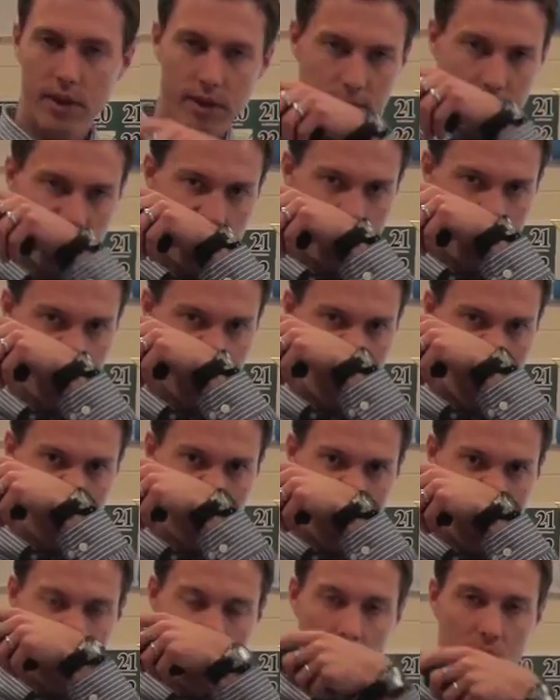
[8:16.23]
If I want to say,
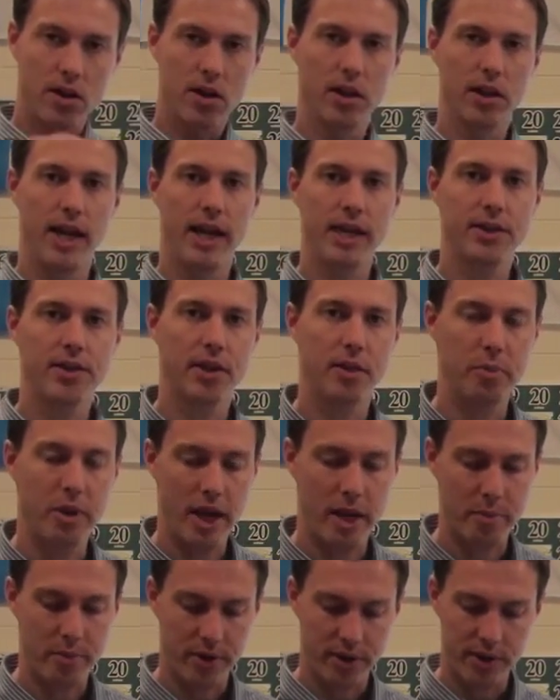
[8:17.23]
Michael, collect the
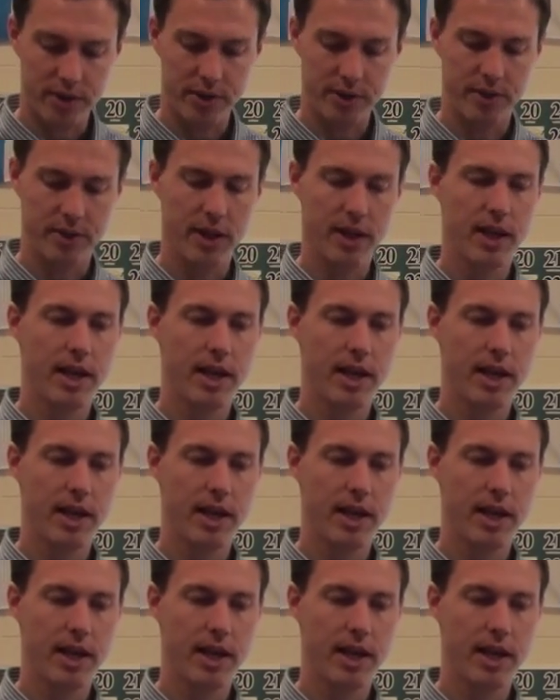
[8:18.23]
papers,